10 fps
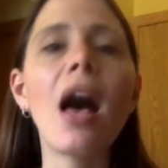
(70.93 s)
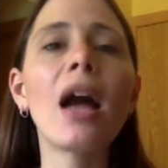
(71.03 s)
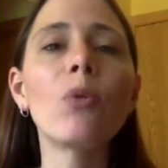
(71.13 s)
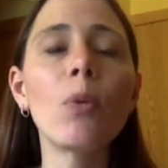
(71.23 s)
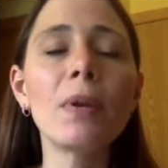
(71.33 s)

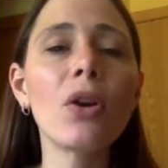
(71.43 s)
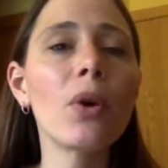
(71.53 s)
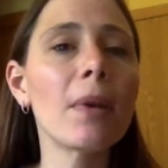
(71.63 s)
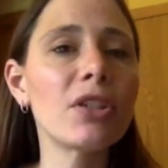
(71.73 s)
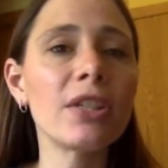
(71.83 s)
I won't be
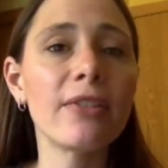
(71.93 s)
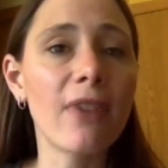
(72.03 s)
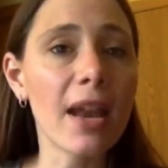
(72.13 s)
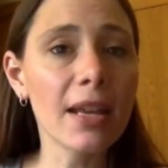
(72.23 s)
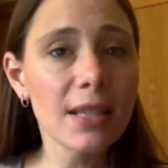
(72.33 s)
going much into
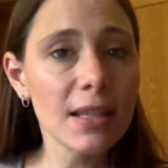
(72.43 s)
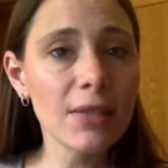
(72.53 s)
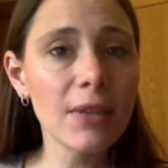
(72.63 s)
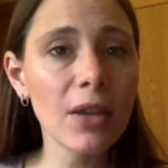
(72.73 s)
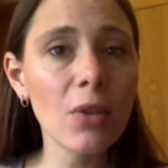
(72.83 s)
phonics in
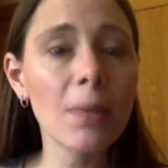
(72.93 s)
this video,